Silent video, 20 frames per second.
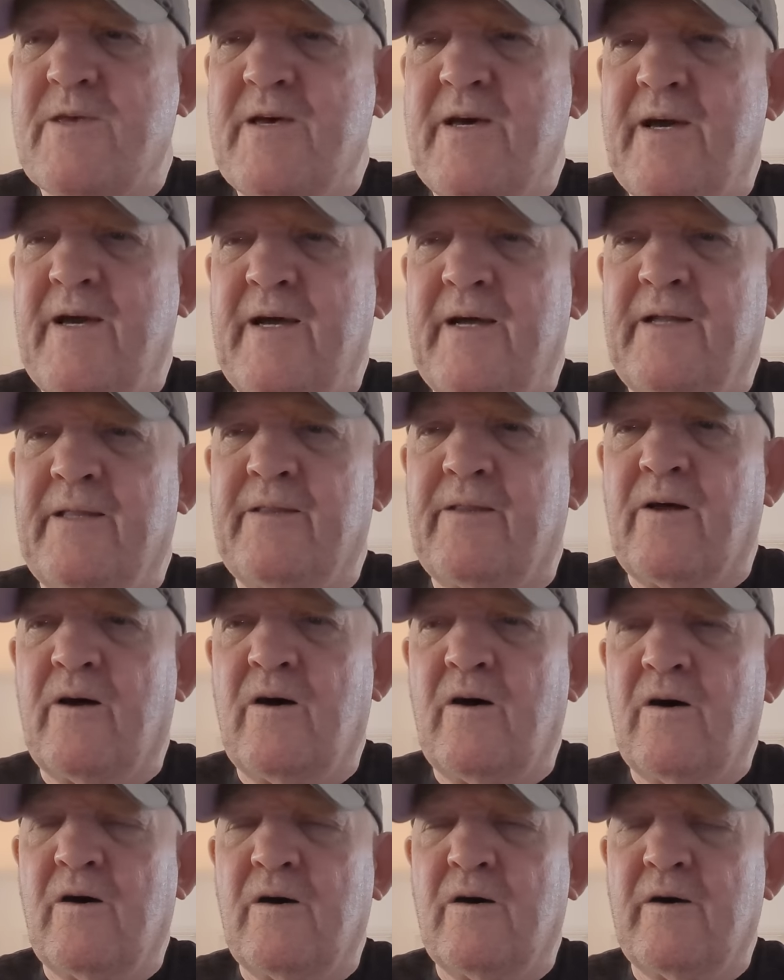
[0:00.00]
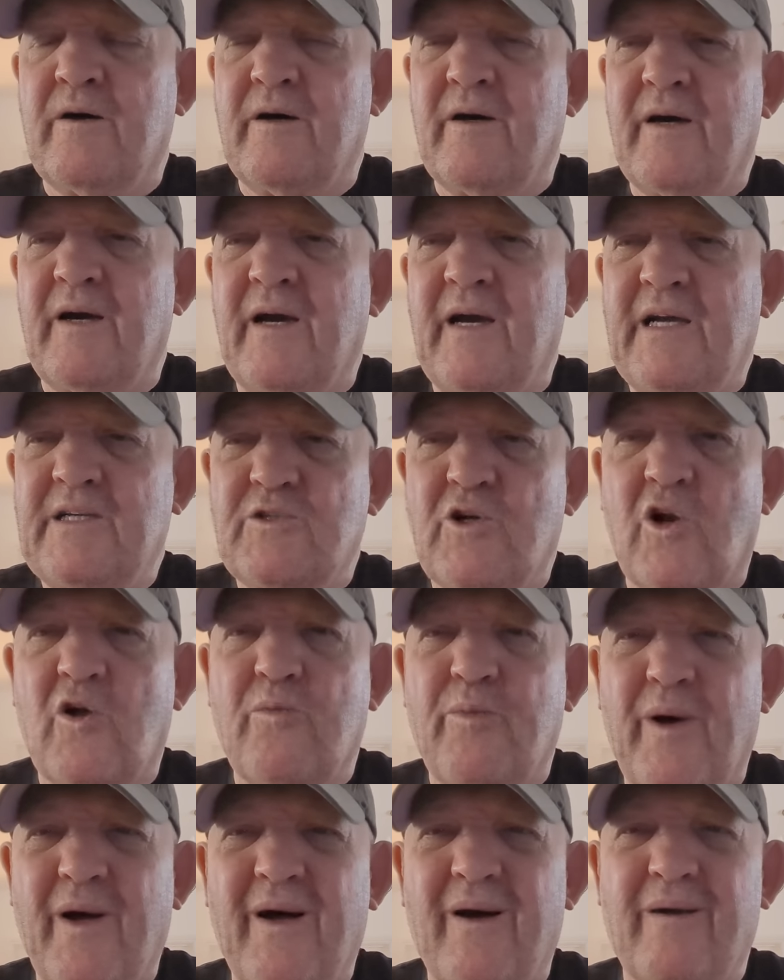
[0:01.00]
and uh, he's on
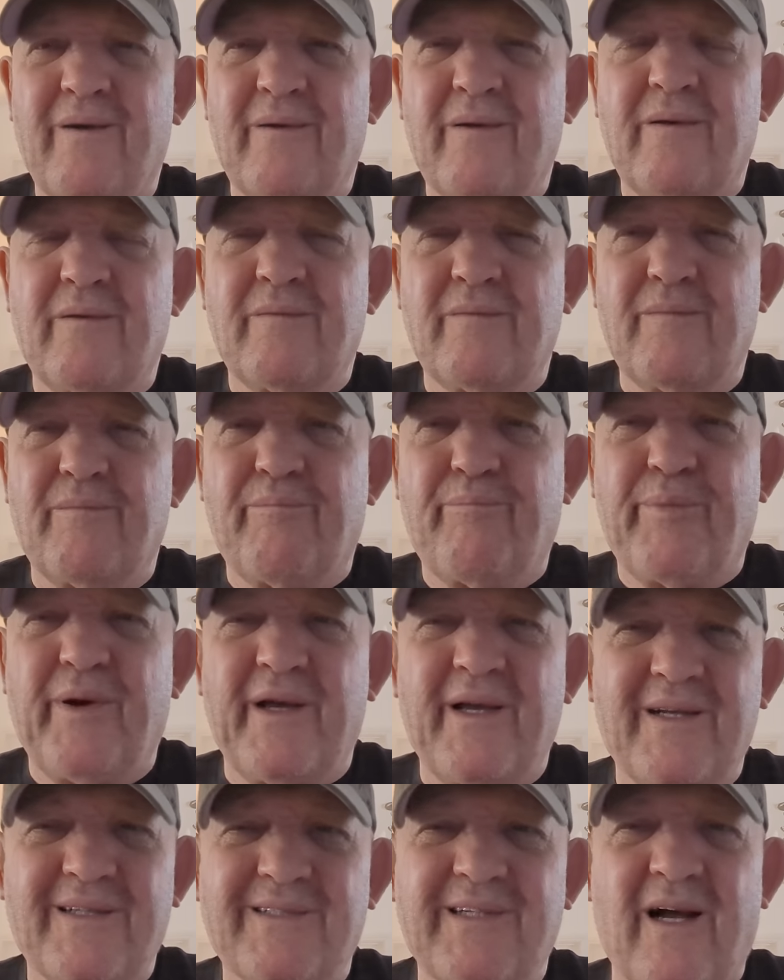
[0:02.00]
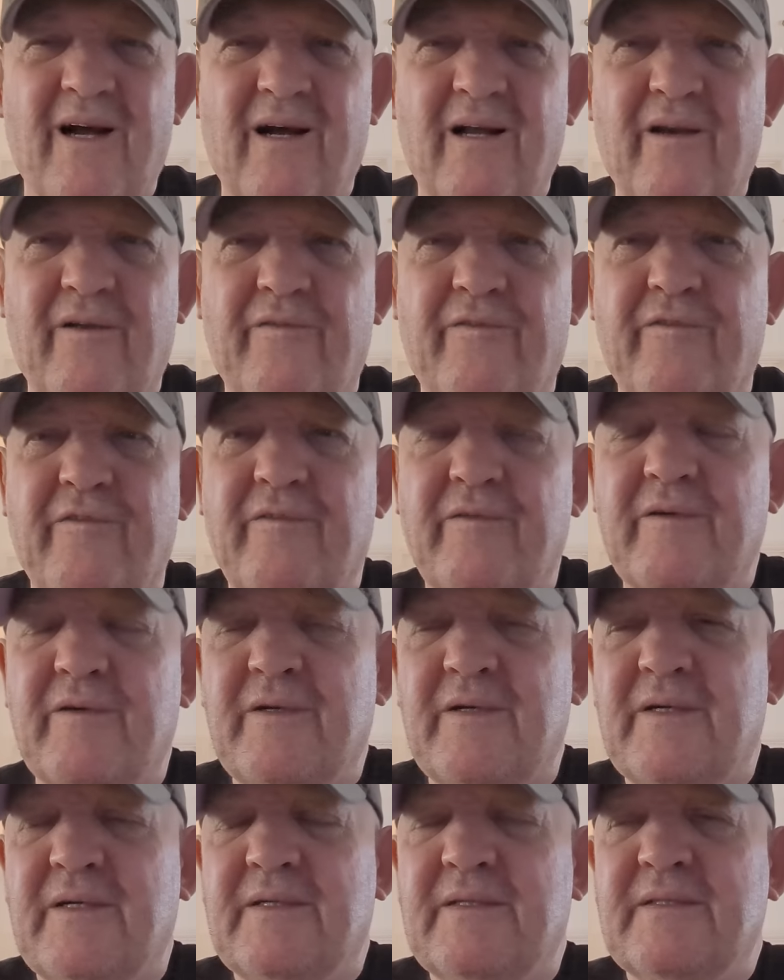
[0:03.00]
about Peter Sutcliffe,
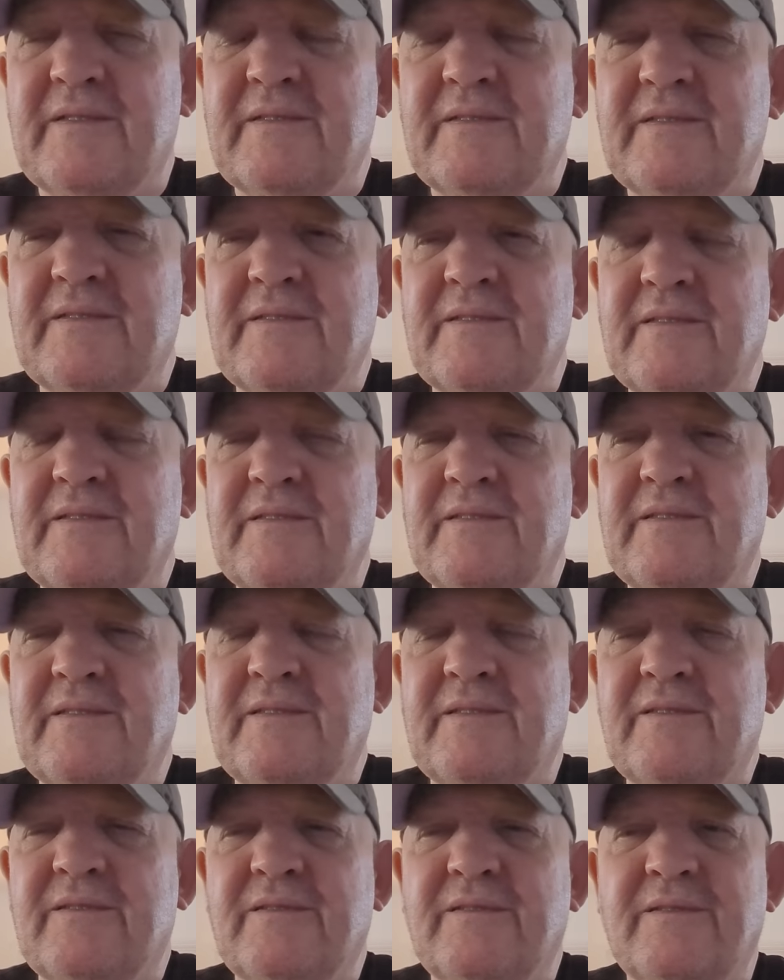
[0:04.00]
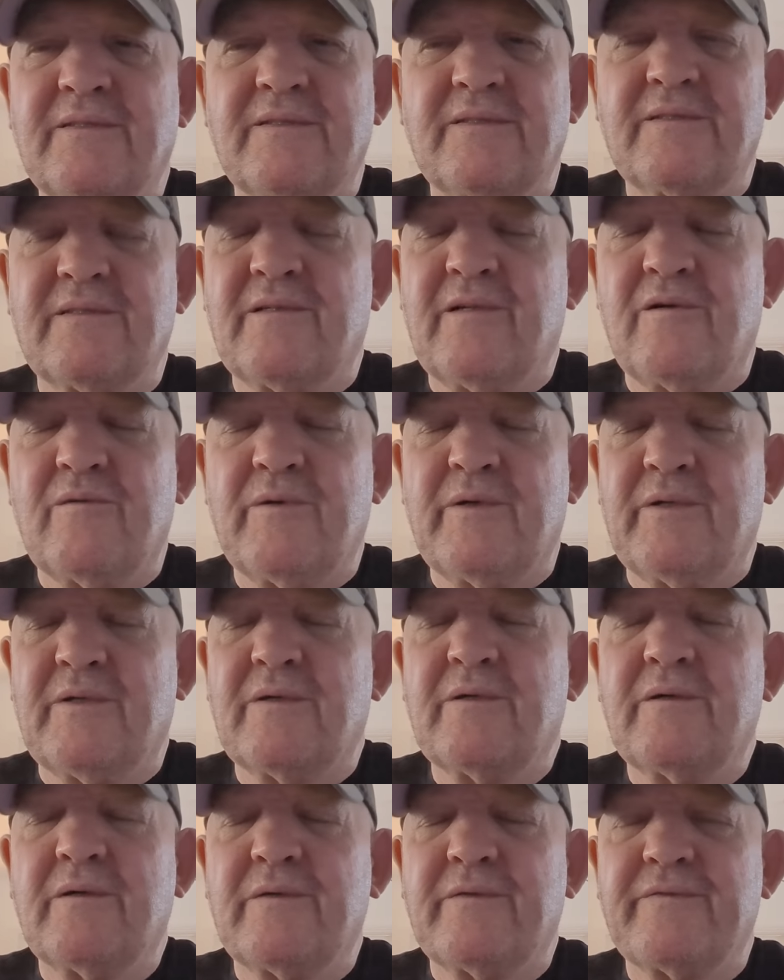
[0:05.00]
and and I went,
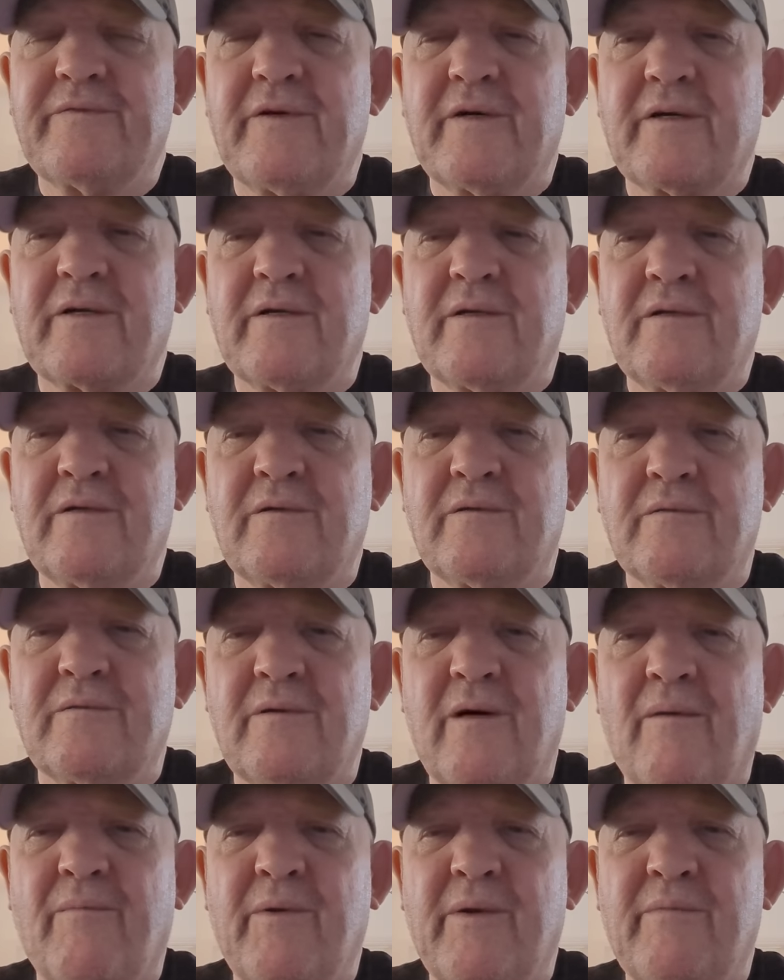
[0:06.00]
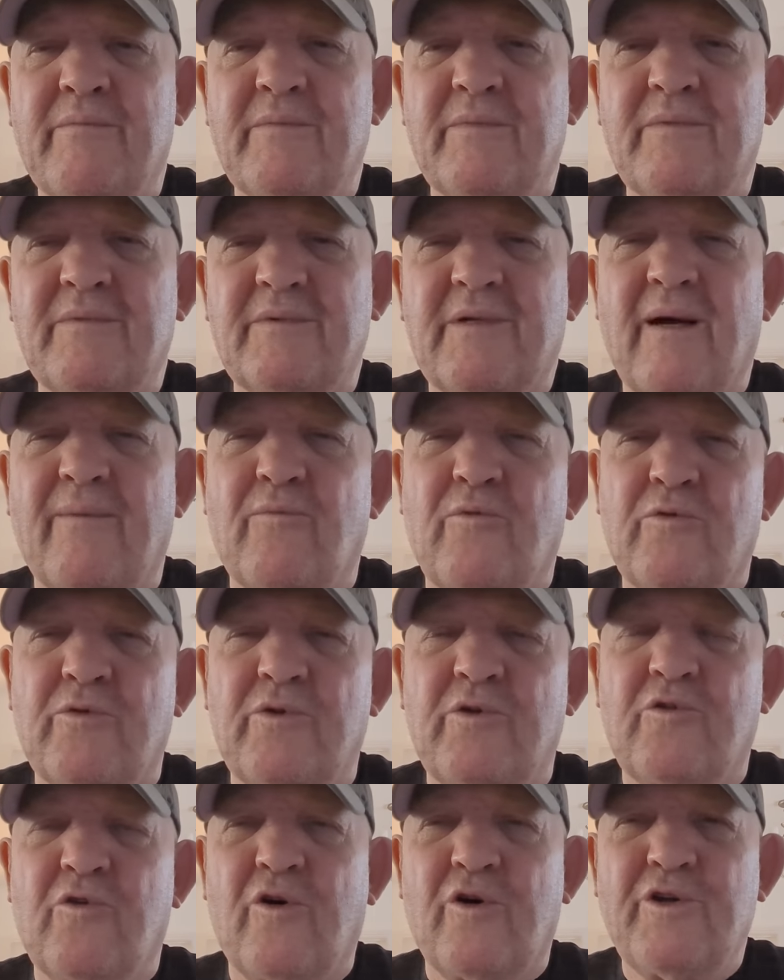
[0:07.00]
oh fucking hell! I mean, come on,
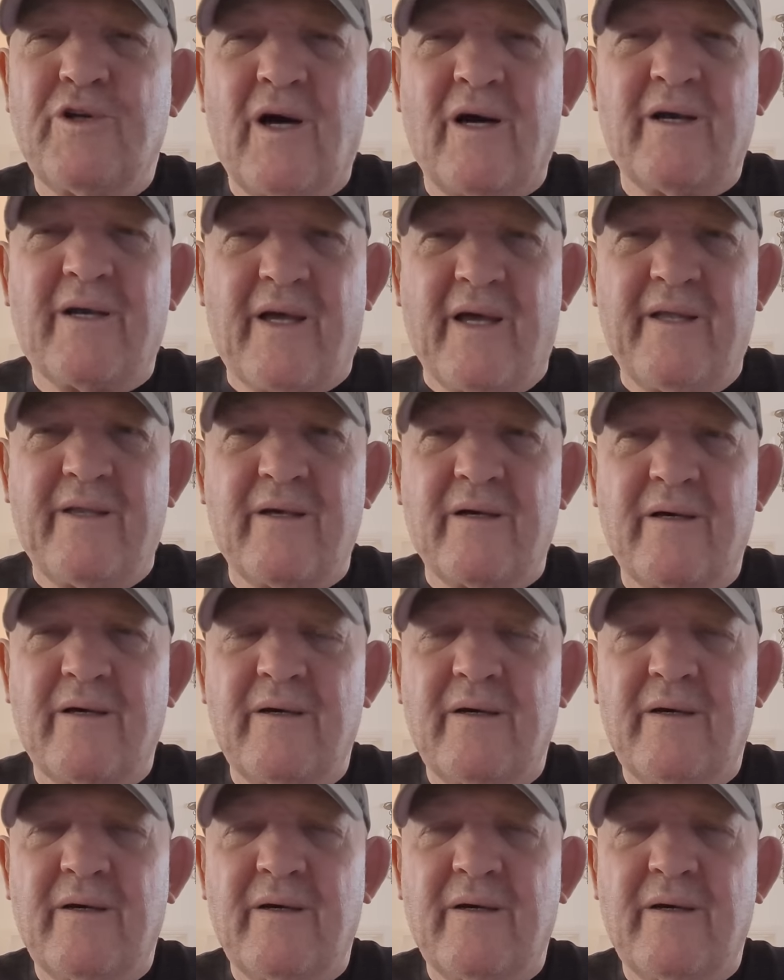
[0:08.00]
you have got a young kid.